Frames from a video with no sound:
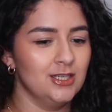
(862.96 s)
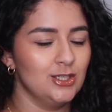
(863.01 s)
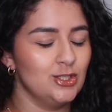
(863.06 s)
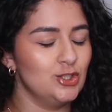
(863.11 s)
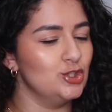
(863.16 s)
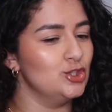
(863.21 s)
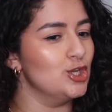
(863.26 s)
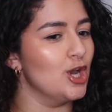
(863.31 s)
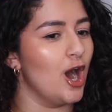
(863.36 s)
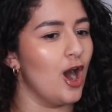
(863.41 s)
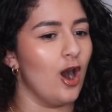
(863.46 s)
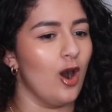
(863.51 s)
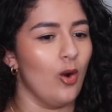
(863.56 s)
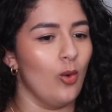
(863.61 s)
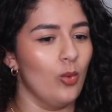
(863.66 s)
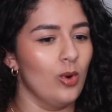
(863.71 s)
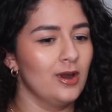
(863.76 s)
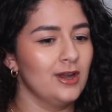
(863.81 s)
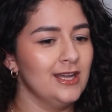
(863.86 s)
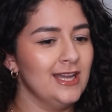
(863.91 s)

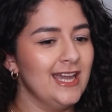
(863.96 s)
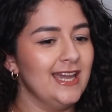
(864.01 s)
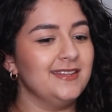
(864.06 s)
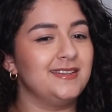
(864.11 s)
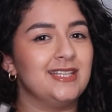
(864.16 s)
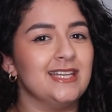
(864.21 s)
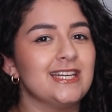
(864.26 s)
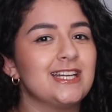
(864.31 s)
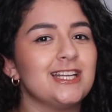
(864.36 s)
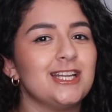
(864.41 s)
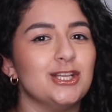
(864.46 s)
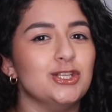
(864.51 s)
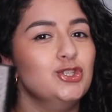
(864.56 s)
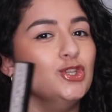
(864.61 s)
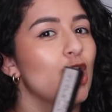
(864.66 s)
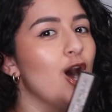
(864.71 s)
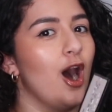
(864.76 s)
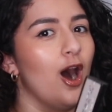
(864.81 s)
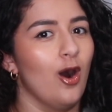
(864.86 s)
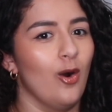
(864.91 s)
no, is he gonna-
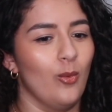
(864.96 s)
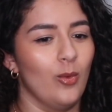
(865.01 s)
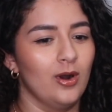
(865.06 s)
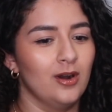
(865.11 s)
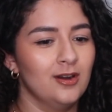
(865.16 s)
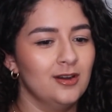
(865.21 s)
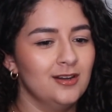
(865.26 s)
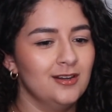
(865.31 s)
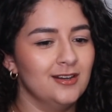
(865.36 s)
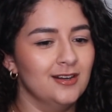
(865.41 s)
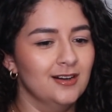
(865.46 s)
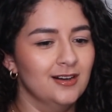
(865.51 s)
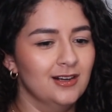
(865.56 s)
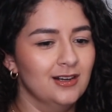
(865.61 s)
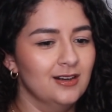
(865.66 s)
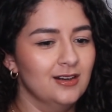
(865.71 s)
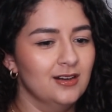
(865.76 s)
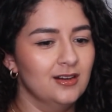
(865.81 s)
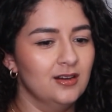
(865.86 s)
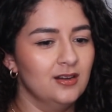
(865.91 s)
no,
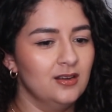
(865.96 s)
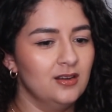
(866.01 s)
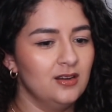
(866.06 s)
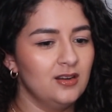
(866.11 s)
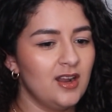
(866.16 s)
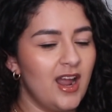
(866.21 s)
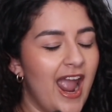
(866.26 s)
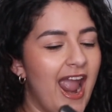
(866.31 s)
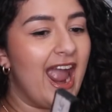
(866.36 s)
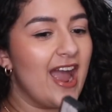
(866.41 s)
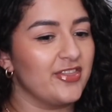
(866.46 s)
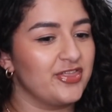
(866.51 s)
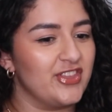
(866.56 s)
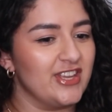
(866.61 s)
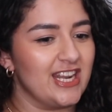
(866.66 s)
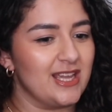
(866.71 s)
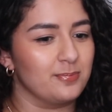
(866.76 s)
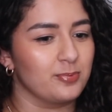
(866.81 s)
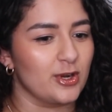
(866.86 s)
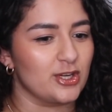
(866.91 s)

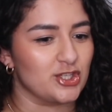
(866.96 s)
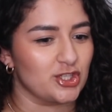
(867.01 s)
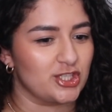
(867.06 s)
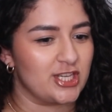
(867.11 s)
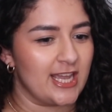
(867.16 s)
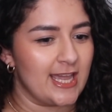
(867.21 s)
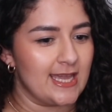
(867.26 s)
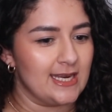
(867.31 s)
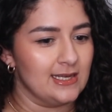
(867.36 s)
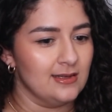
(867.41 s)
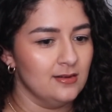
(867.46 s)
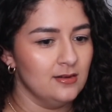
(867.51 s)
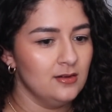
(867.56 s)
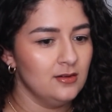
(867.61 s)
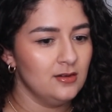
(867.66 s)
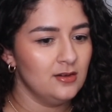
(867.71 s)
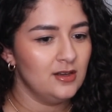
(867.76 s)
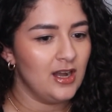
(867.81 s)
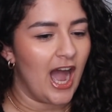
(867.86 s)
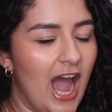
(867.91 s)
Anthony Bridgerton,
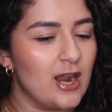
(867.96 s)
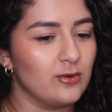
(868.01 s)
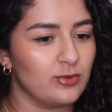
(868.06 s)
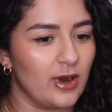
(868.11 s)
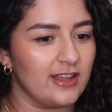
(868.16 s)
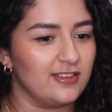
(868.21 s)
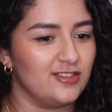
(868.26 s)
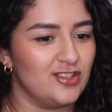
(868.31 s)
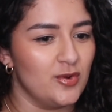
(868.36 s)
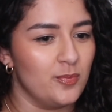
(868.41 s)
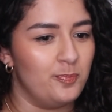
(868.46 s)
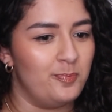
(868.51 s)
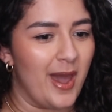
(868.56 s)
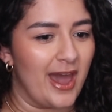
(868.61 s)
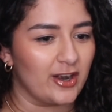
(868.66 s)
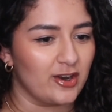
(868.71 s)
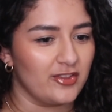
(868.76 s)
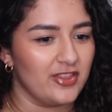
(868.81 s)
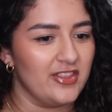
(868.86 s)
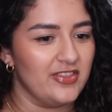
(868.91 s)
I raised you
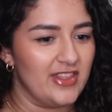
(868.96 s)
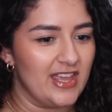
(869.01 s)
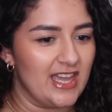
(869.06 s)
better than